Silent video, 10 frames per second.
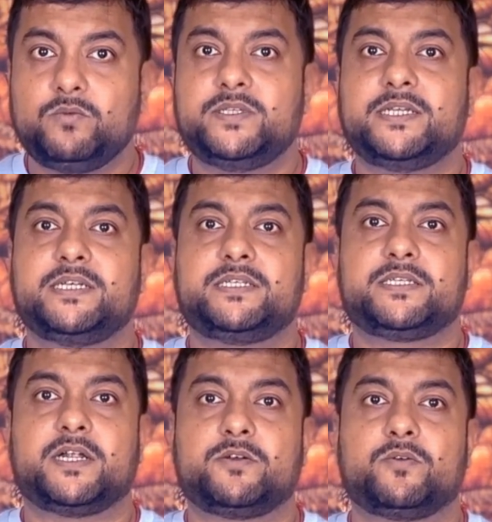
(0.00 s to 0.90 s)
loses its
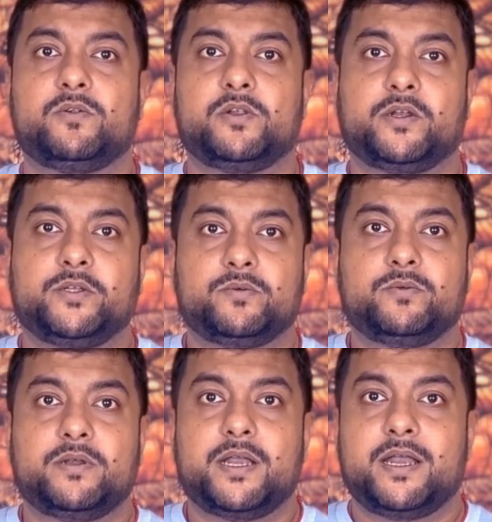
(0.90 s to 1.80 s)
control on you.
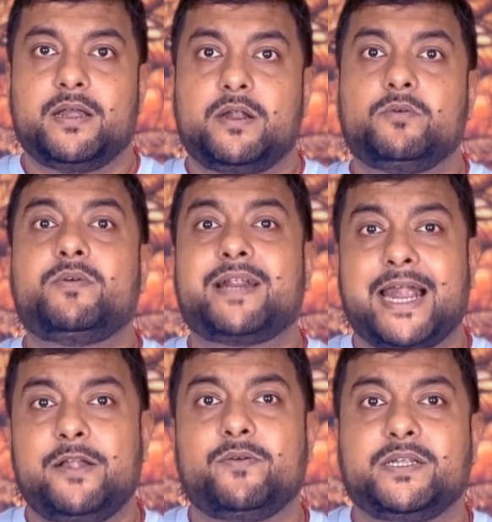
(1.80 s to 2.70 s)
To
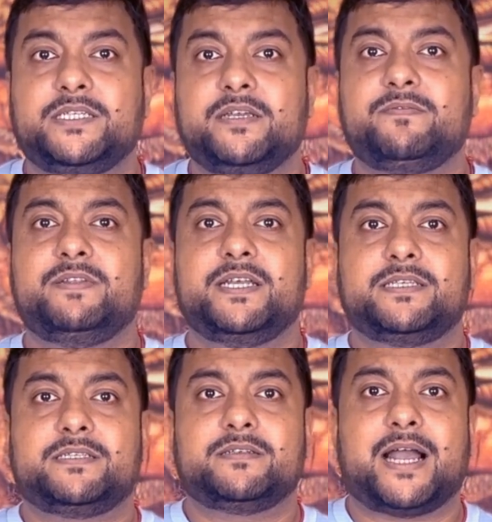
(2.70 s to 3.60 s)
try to achieve
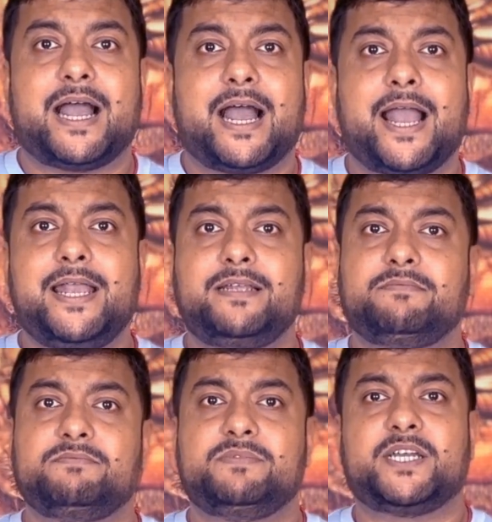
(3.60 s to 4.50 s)
this, I
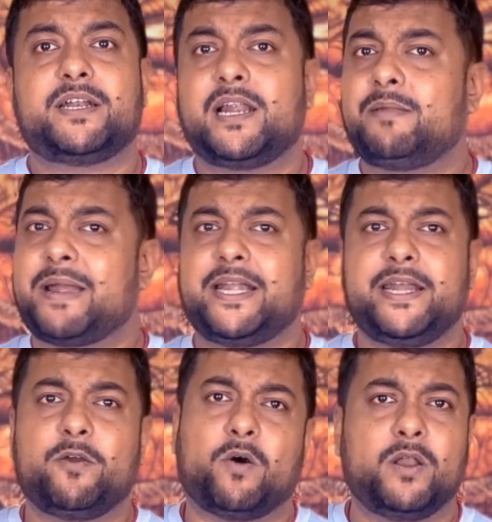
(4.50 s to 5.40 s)
journal my
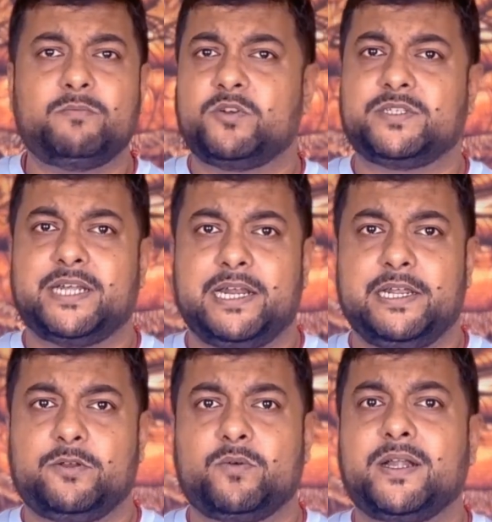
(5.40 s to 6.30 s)
day almost
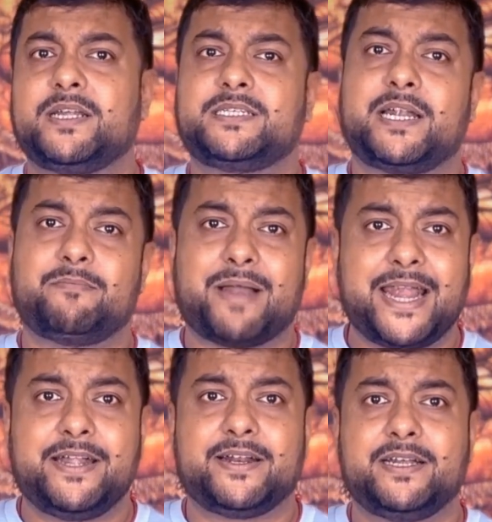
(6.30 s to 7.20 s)
daily to understand
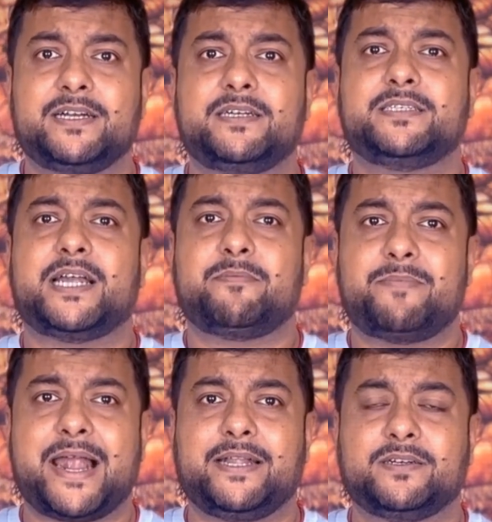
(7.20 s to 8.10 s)
my triggers and
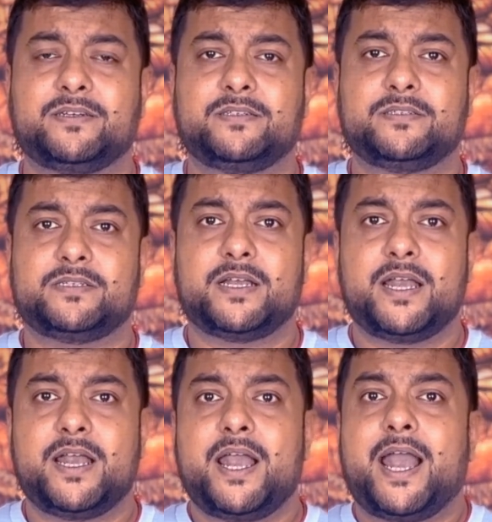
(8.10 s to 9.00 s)
patterns.
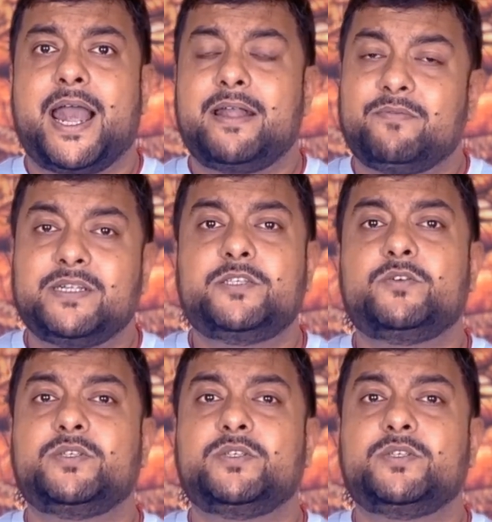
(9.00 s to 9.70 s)
And once you